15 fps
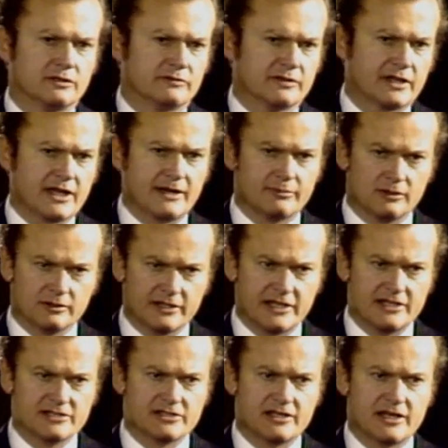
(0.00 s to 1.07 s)
of the capital
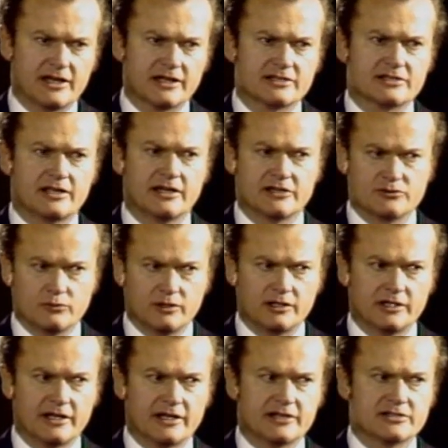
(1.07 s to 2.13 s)
gains tax as
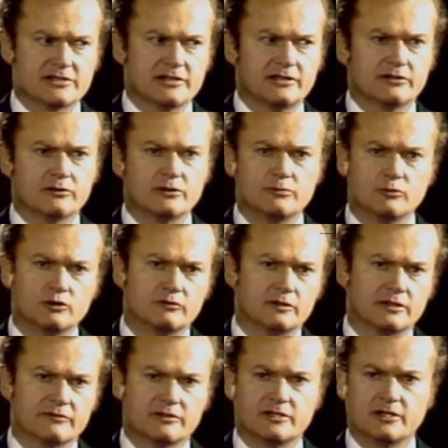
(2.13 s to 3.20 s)
well as the
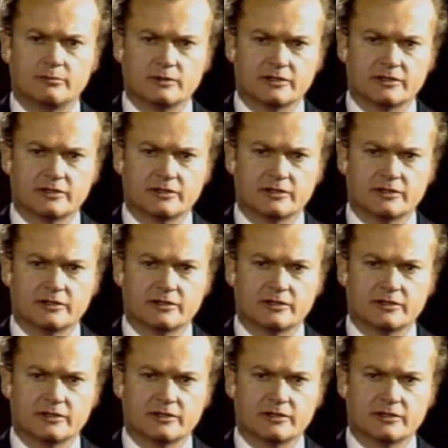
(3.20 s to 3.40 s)
removal of the double